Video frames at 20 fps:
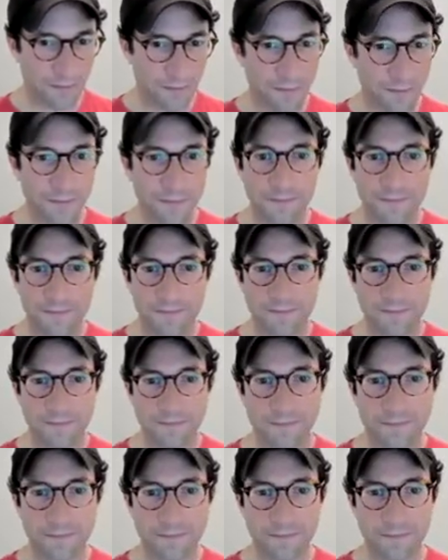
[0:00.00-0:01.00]

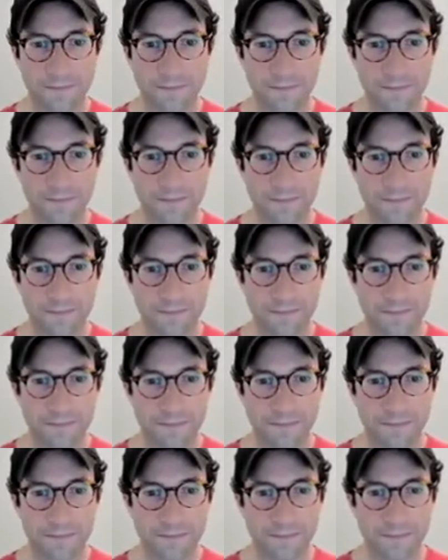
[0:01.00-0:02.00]

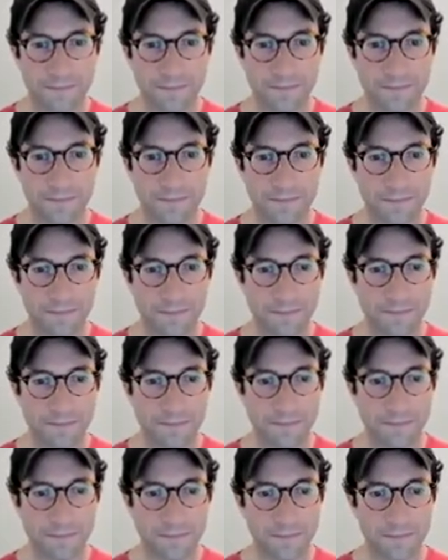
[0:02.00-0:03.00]

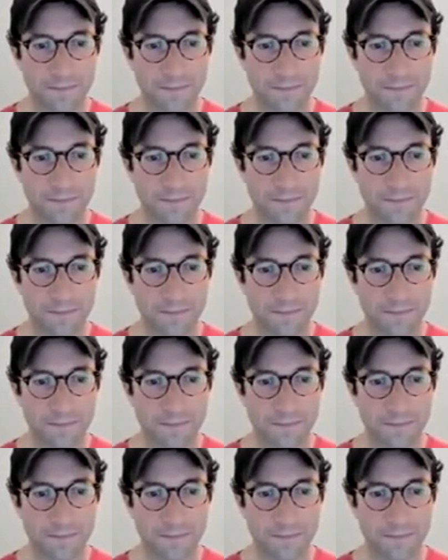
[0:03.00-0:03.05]
(not speaking)